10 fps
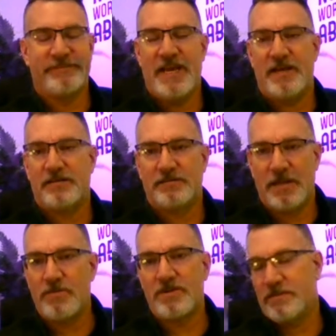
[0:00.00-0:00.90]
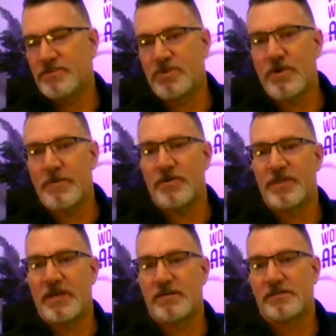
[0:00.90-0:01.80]
Yeah, I was. I'm sorry about
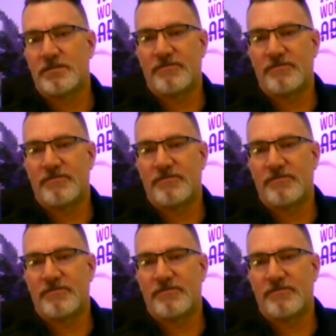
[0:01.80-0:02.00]
that.